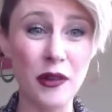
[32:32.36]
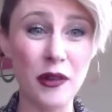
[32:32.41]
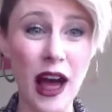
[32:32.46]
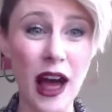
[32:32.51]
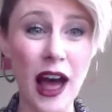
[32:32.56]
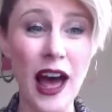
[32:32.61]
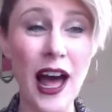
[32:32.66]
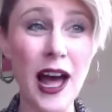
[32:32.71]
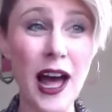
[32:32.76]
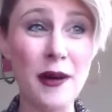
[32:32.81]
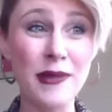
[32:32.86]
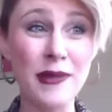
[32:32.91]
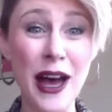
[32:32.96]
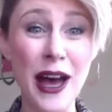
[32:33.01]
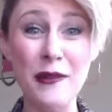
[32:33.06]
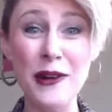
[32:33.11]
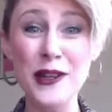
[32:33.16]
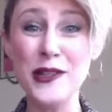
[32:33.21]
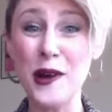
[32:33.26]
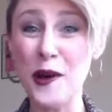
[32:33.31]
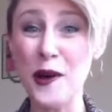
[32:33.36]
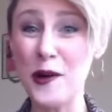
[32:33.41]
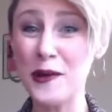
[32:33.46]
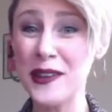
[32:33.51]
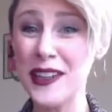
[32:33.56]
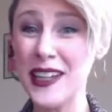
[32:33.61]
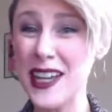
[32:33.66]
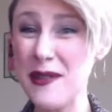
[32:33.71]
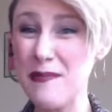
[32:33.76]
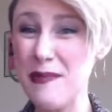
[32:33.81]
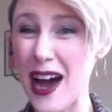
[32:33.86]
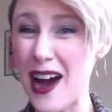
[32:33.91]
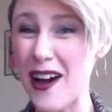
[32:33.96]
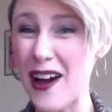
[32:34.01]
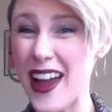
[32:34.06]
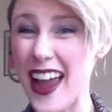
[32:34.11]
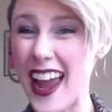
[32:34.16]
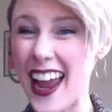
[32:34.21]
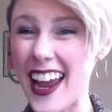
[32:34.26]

That was only about